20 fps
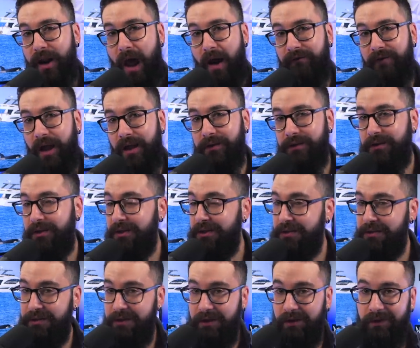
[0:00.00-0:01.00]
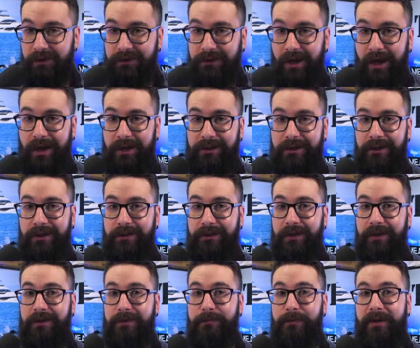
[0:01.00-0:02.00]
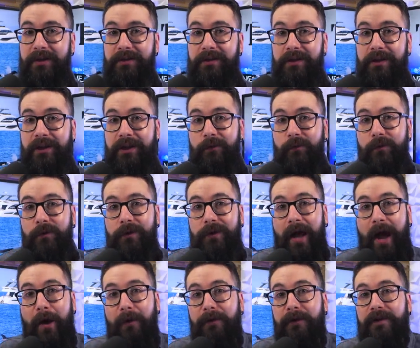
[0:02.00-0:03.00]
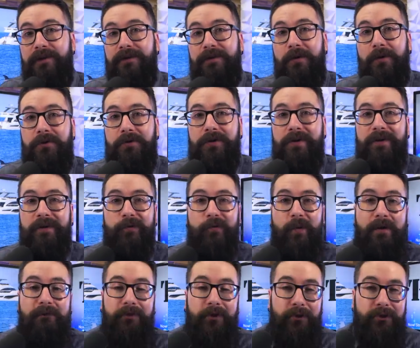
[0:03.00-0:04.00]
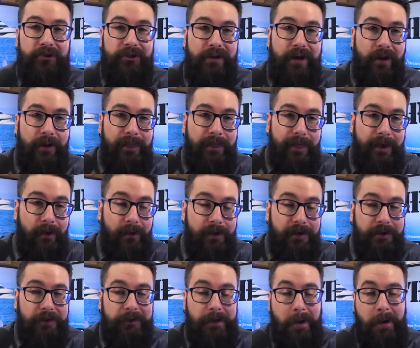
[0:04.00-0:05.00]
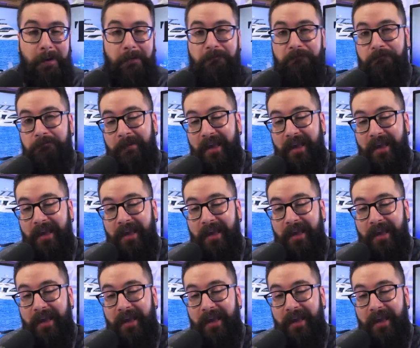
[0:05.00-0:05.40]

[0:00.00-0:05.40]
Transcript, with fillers: have not seen a single scientist explicitly rule out these socialist revolutionary theories, so